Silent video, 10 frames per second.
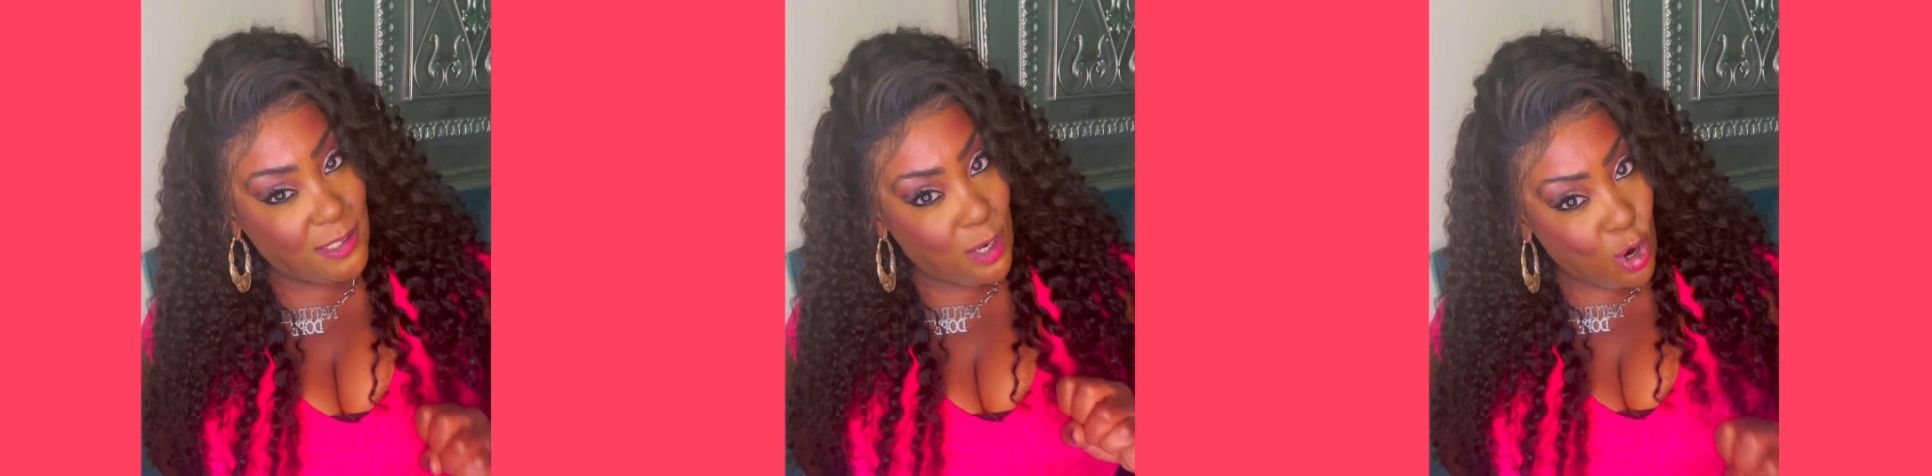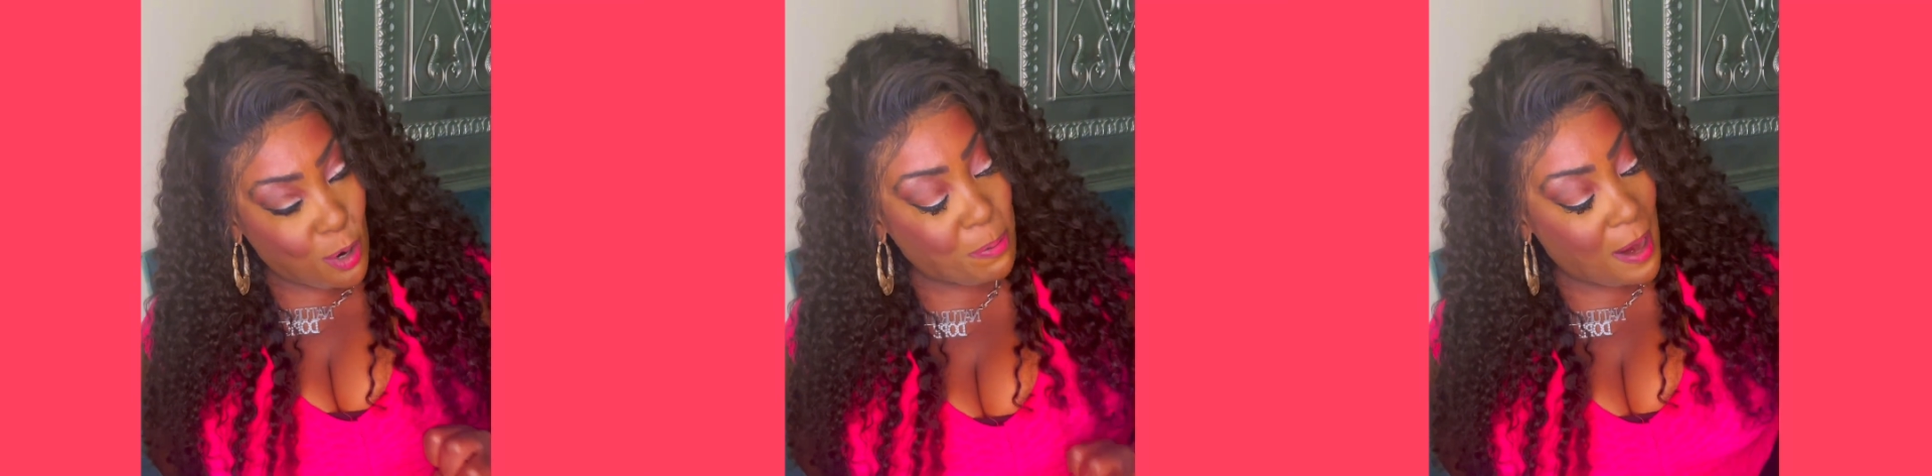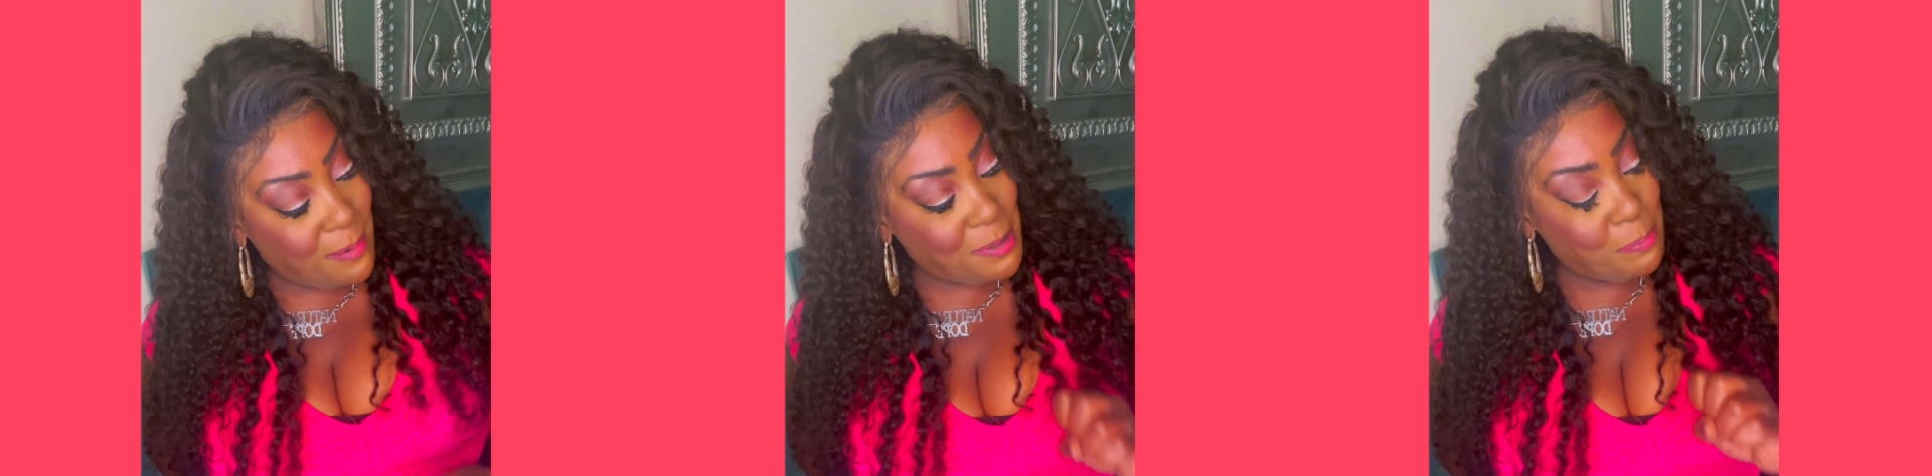or
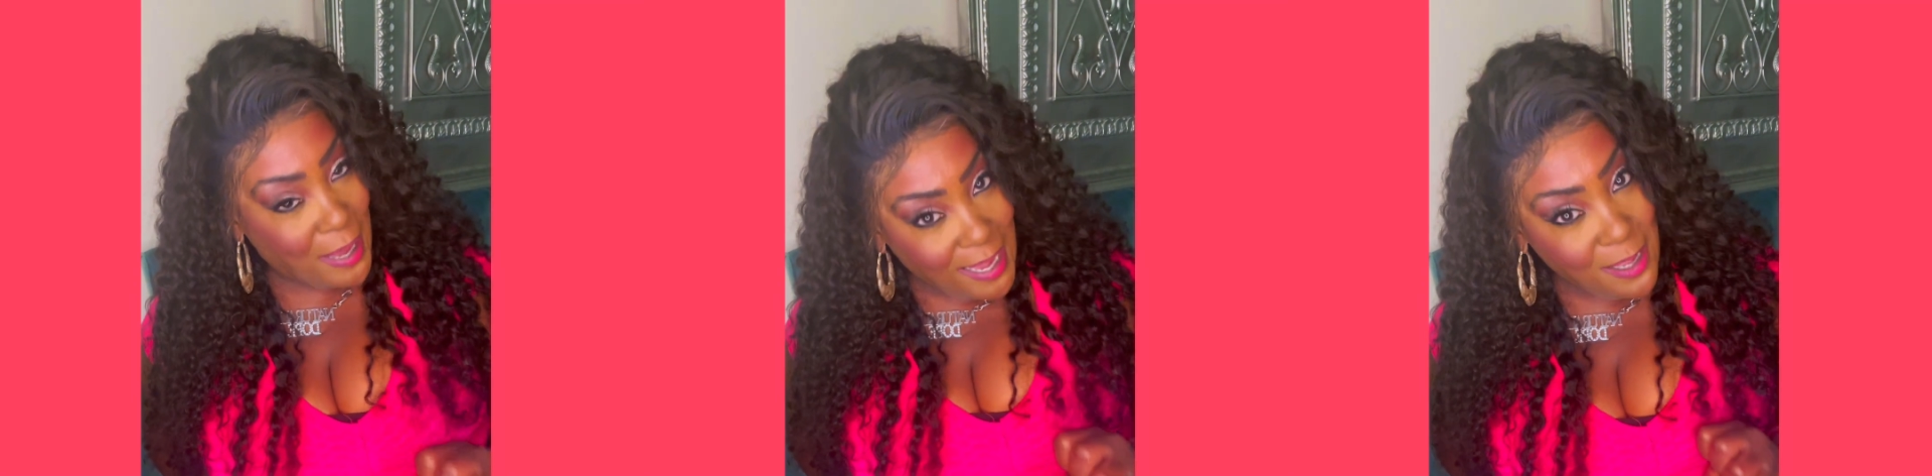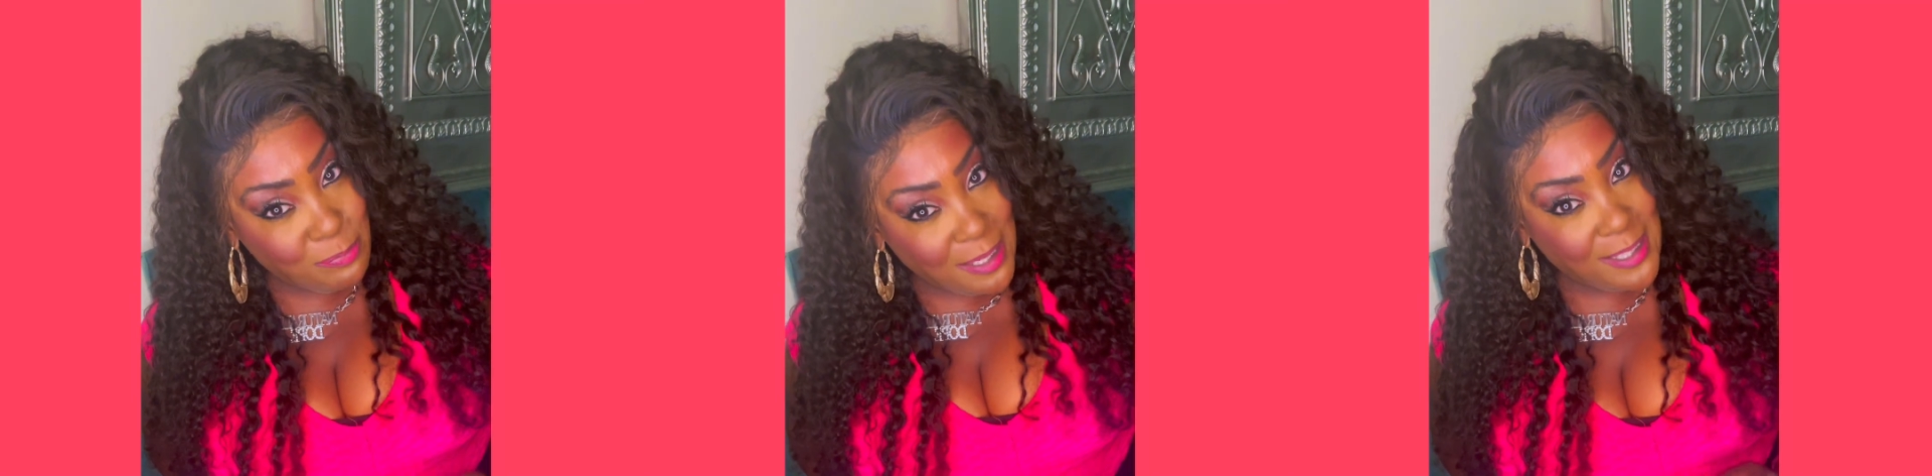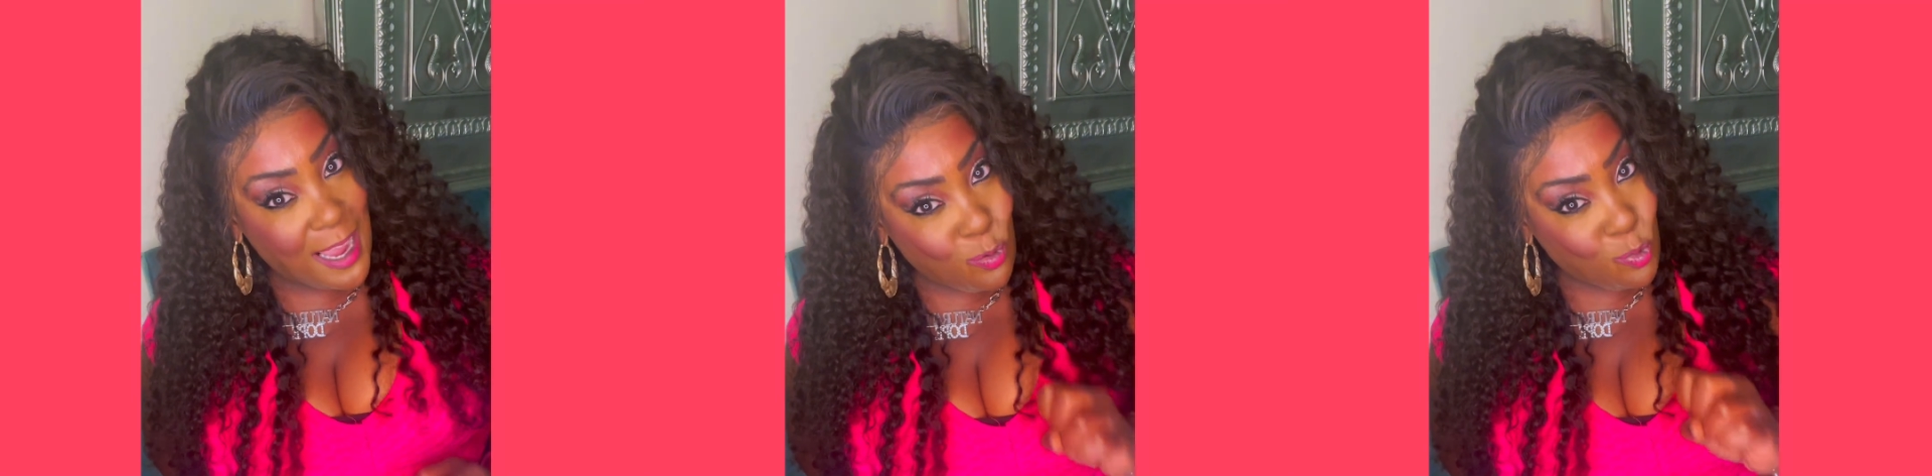probably Babe did
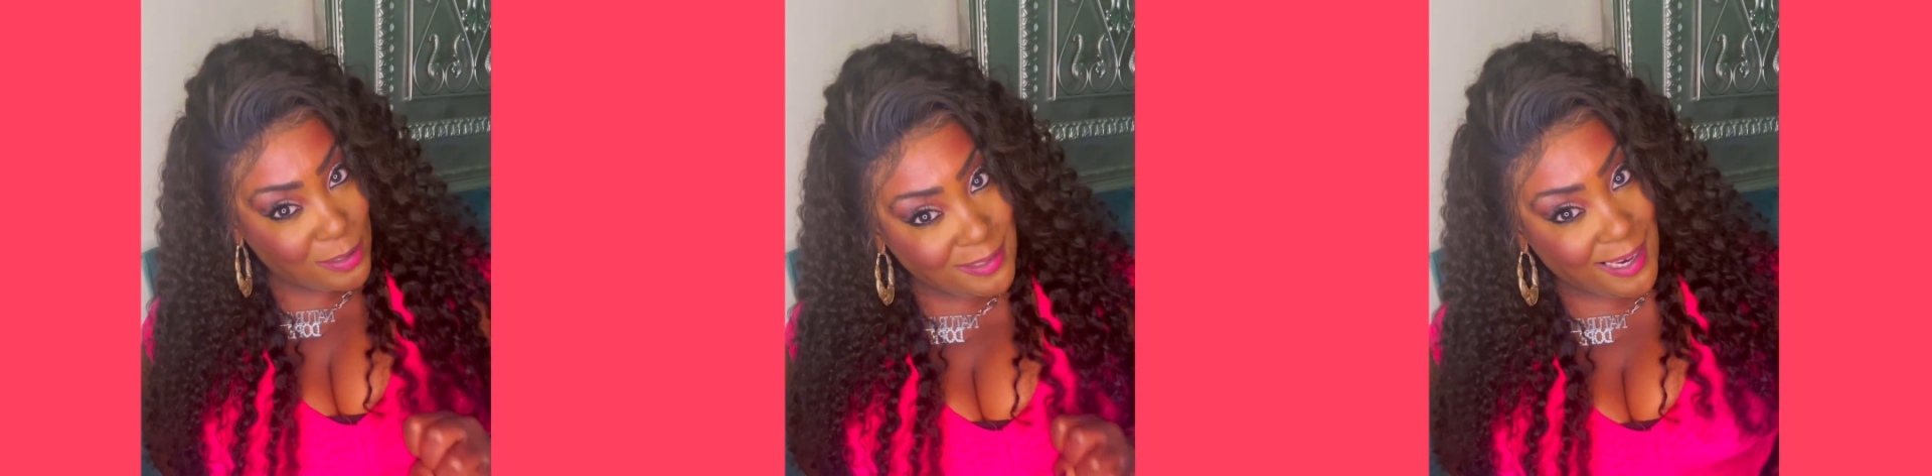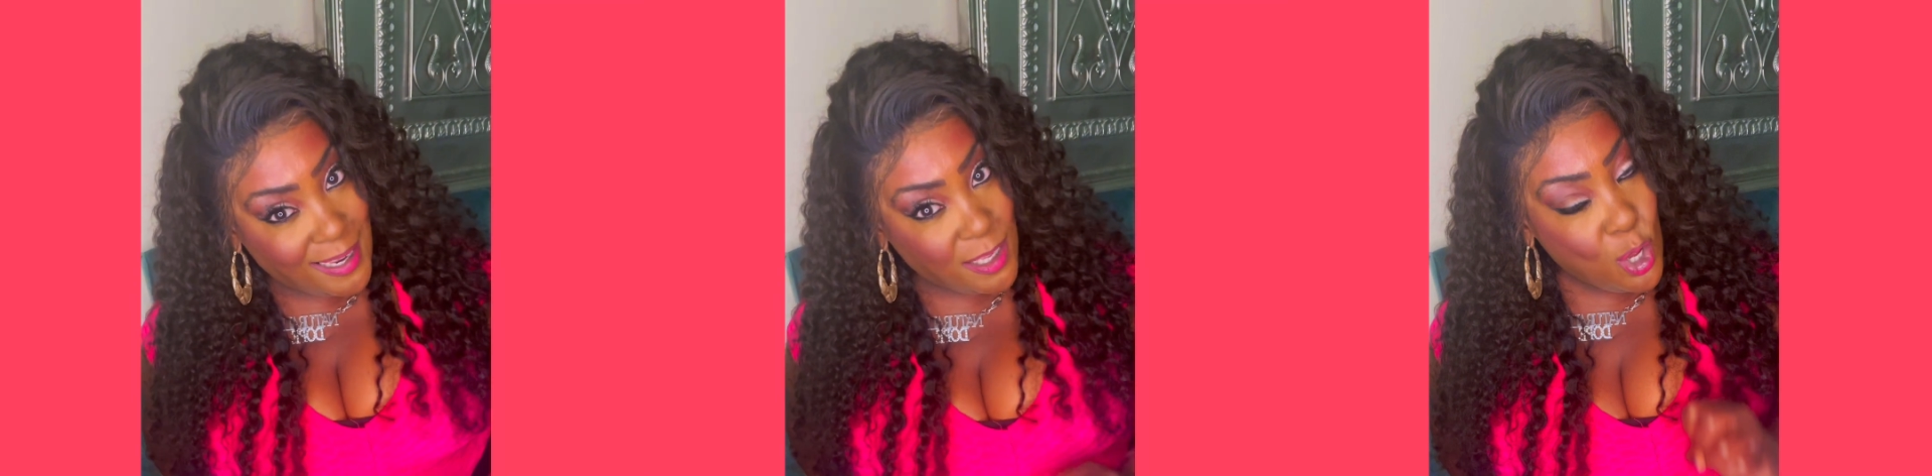that one night